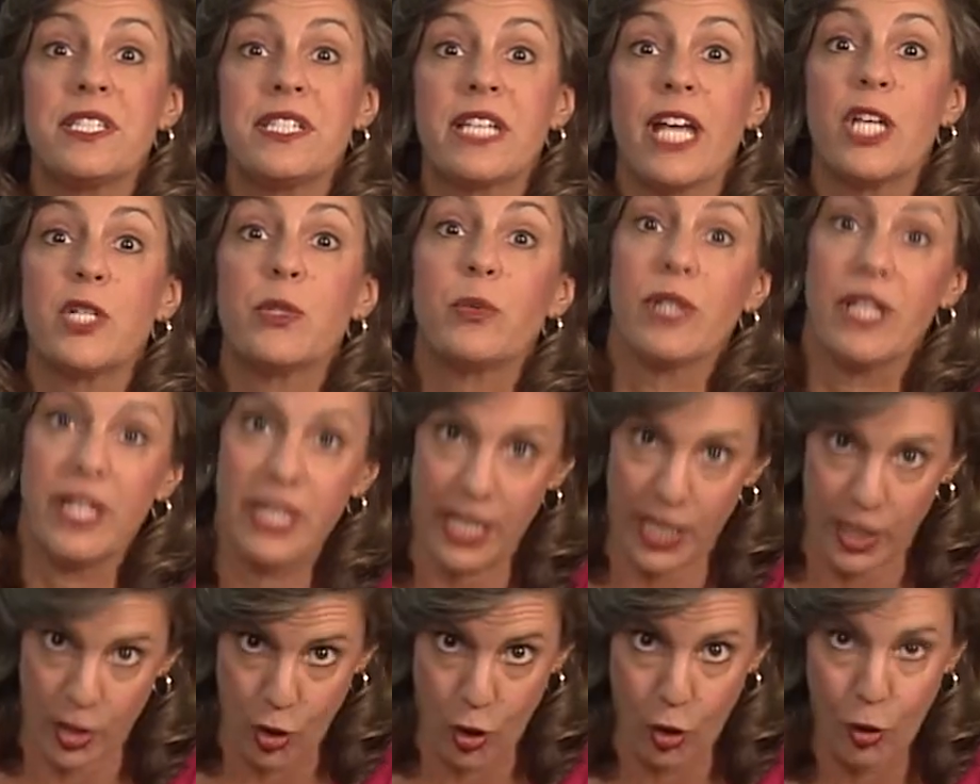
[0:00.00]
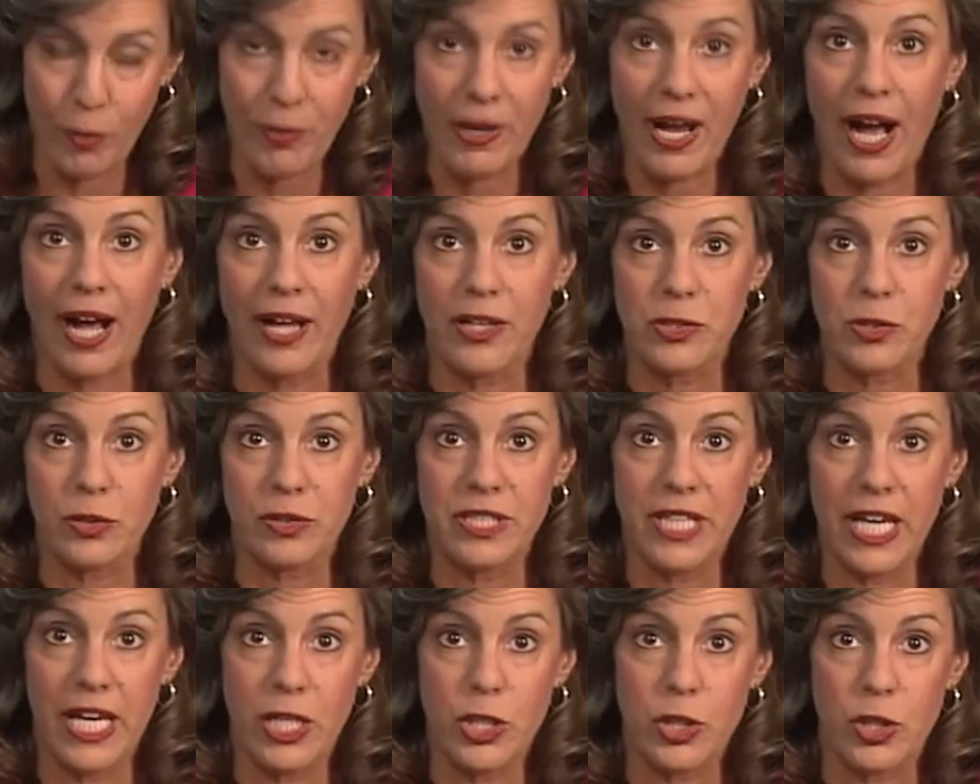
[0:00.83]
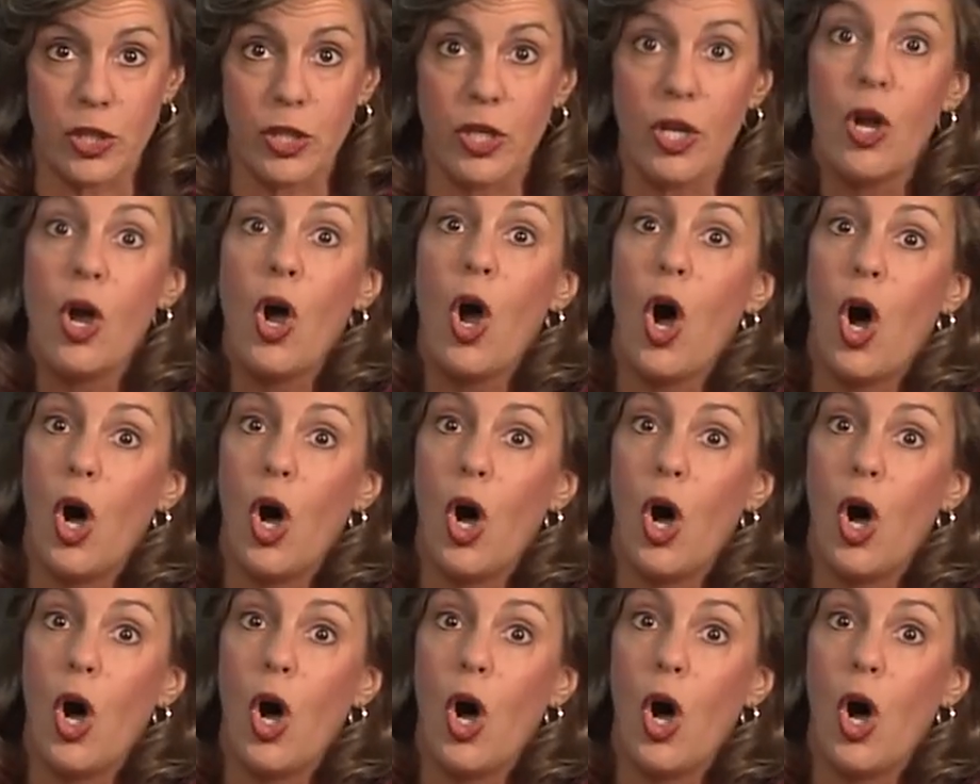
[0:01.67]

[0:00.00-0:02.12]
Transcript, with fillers: as schedule an in-home consultation.